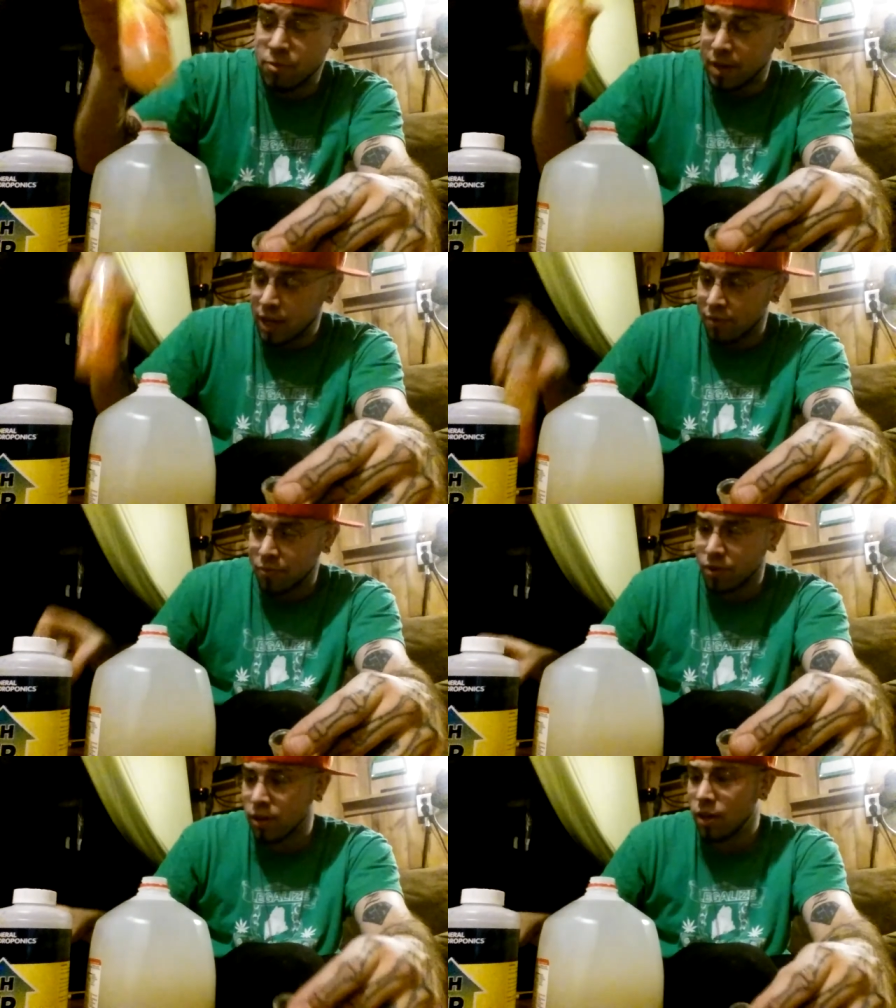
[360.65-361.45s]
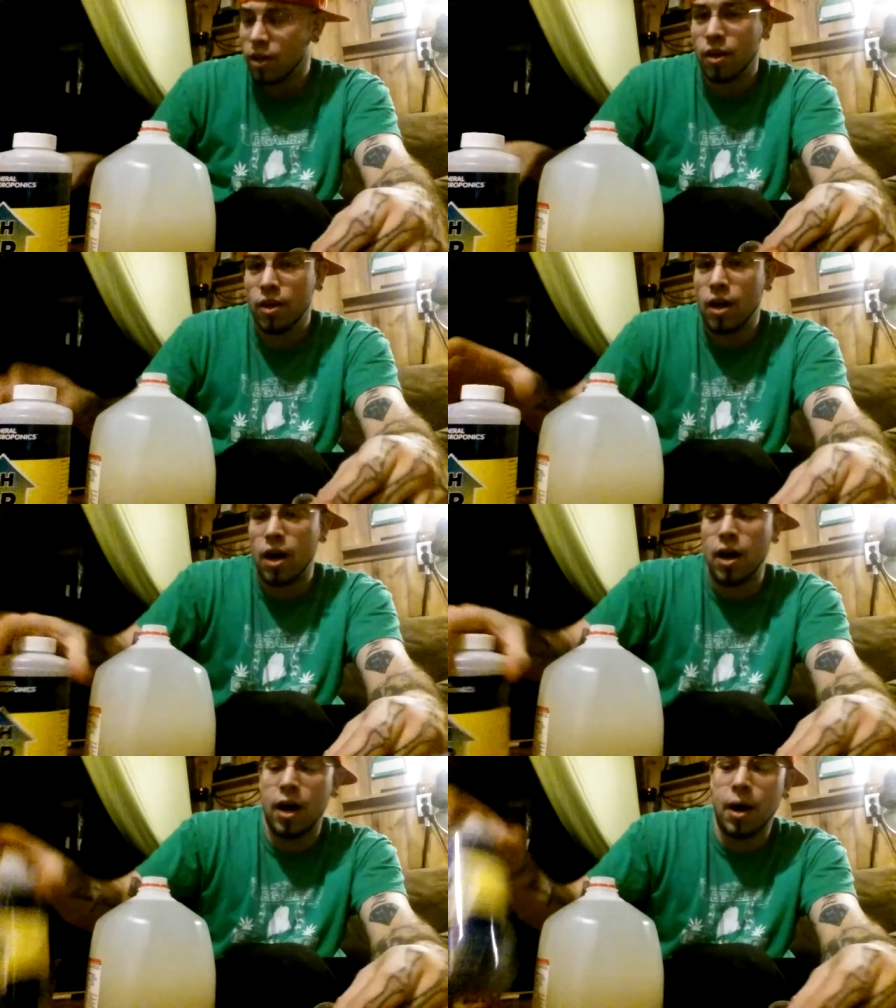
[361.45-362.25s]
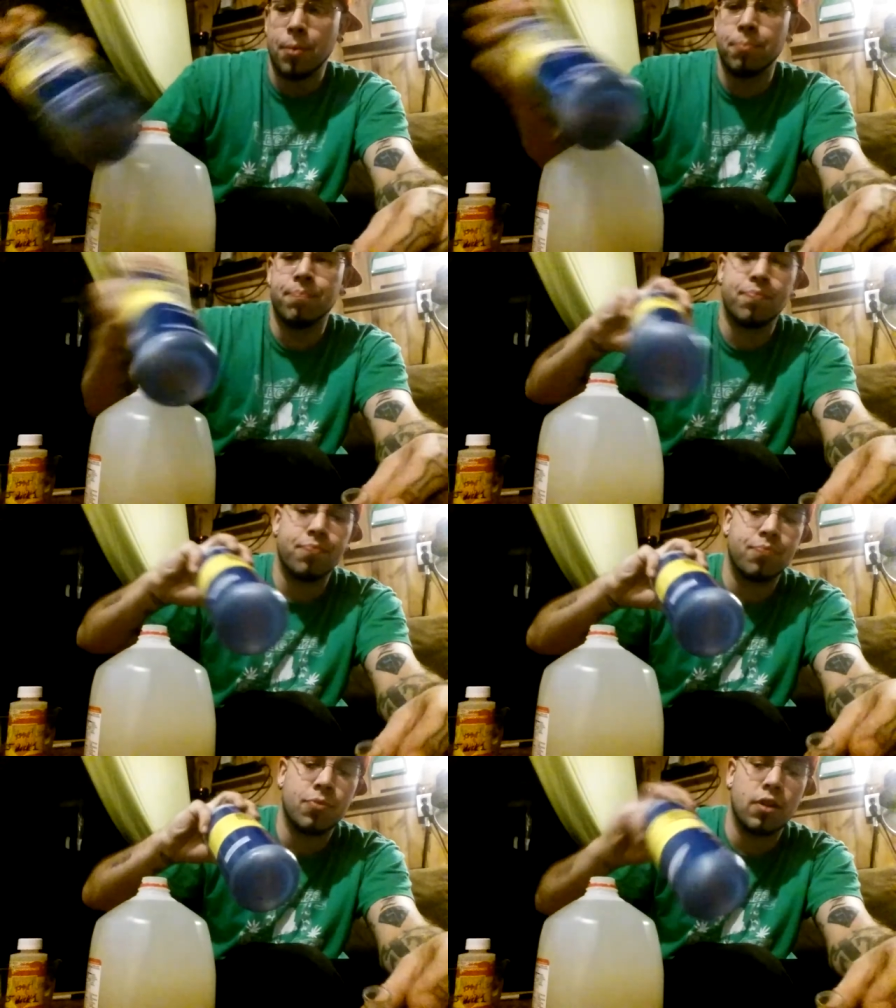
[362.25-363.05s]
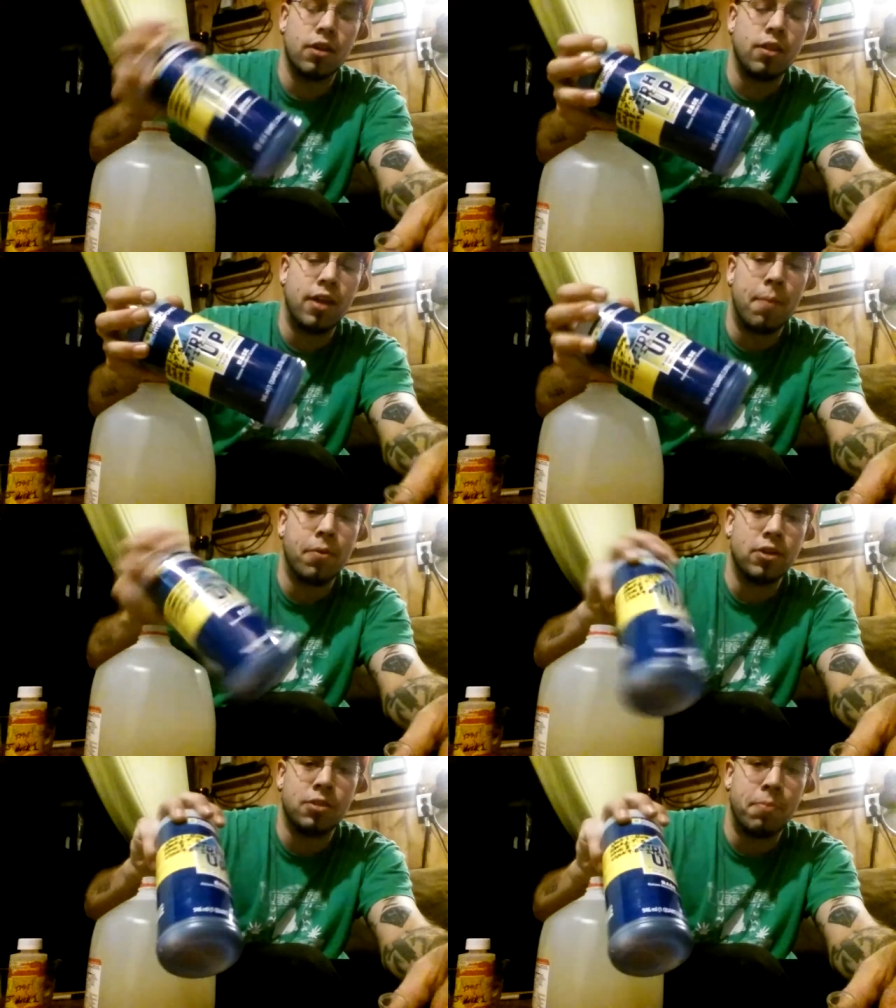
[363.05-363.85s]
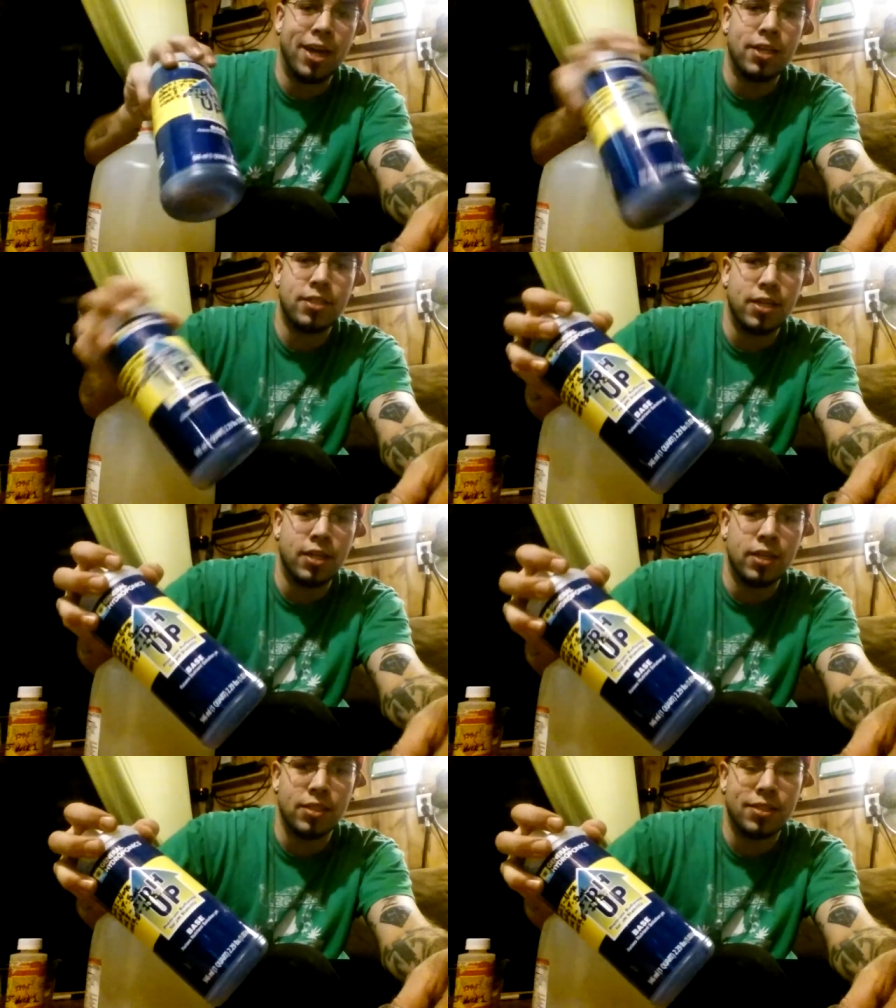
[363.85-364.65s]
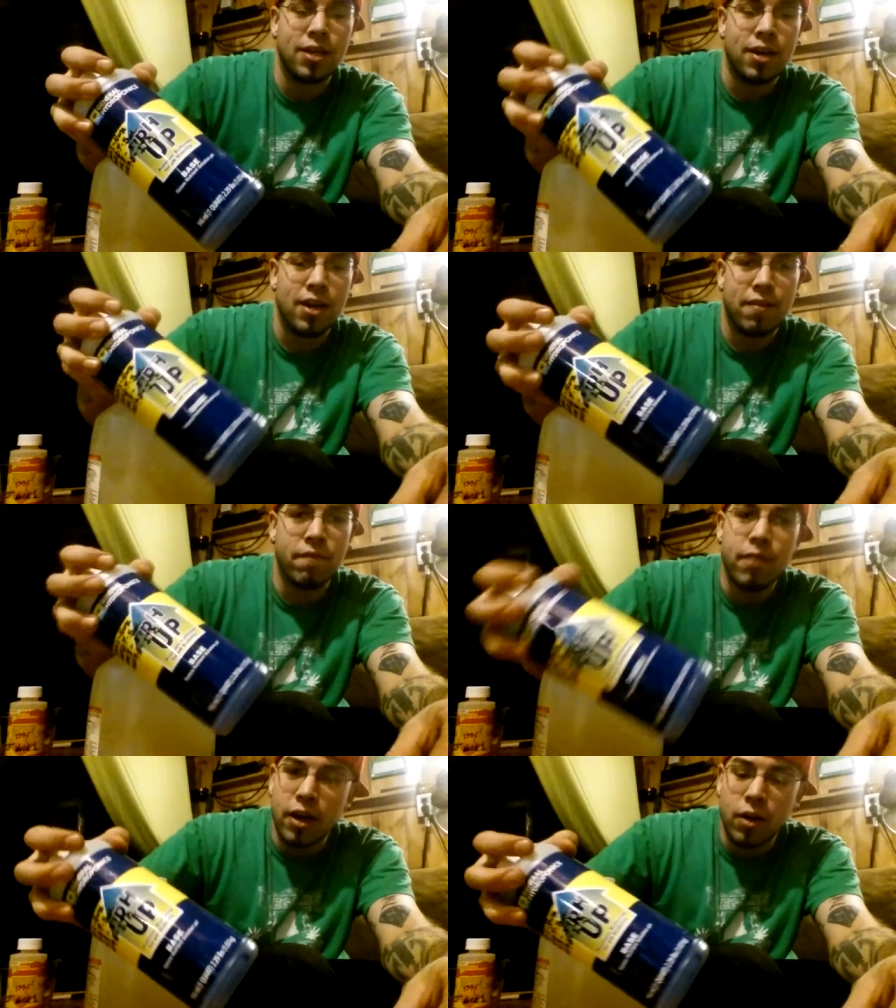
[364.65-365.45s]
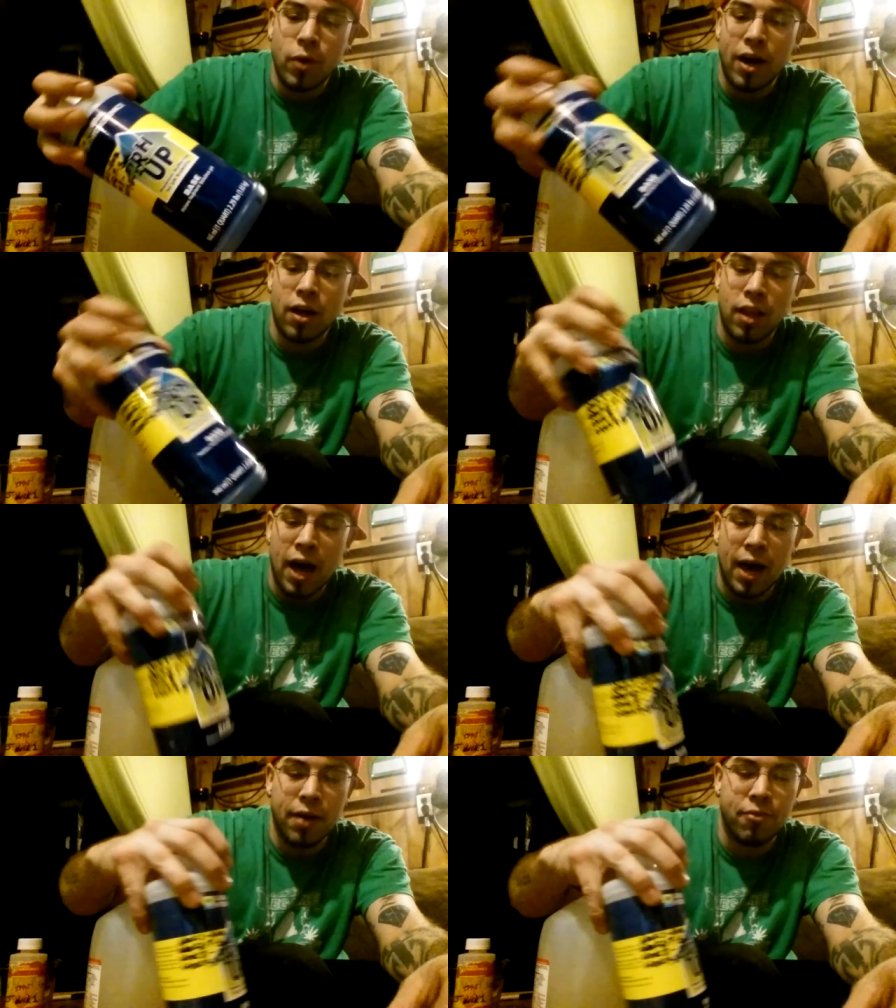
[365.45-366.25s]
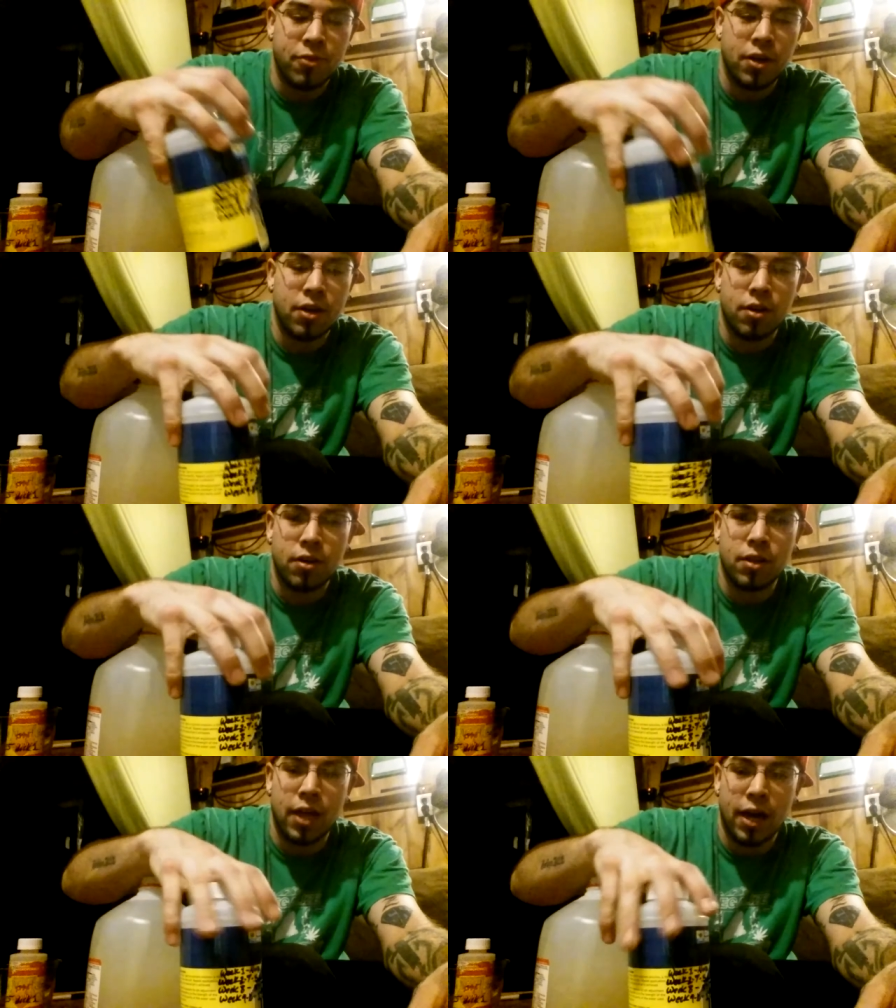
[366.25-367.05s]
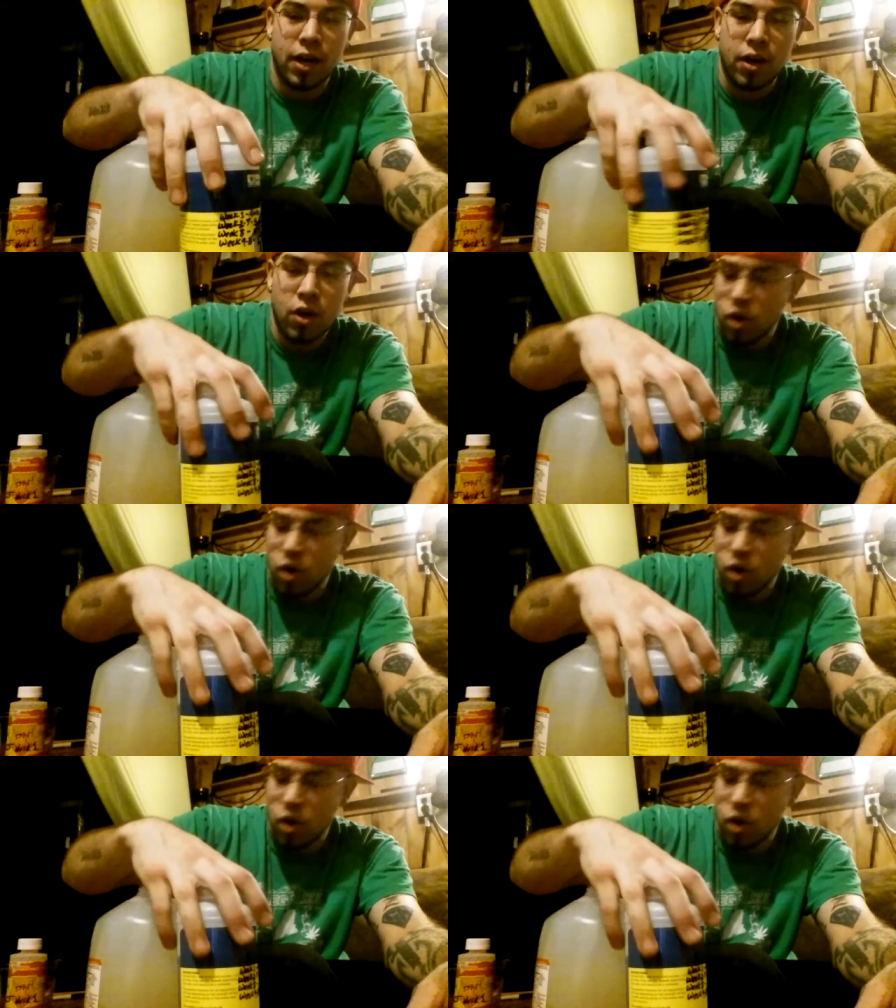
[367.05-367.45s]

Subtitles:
to be careful. The uppers, the base is very well. I feel like